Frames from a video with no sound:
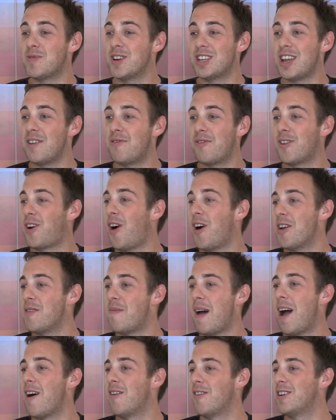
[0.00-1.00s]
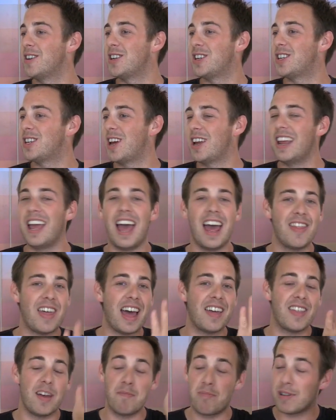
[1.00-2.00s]
ones I've forgotten about, which is, yeah,
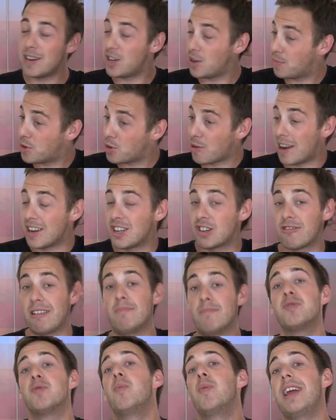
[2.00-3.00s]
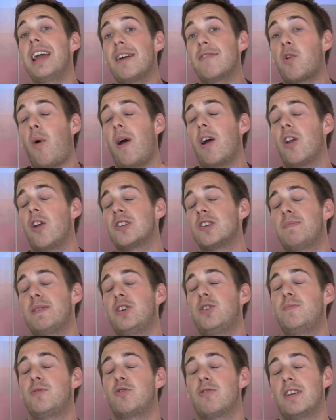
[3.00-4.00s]
that Bishop's transcripts, and we have quite a lot of
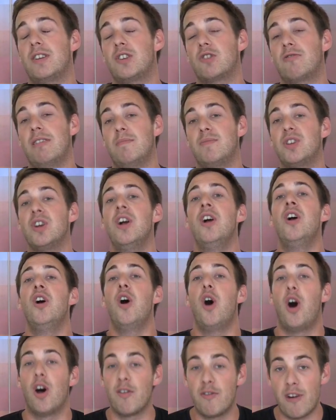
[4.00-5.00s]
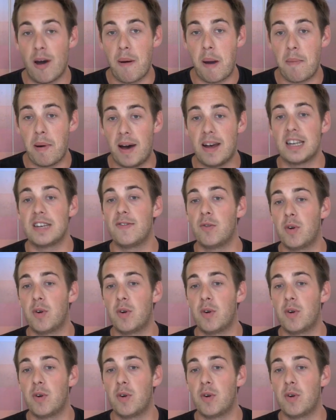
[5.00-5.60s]
Bishop's transcripts on Findmypast.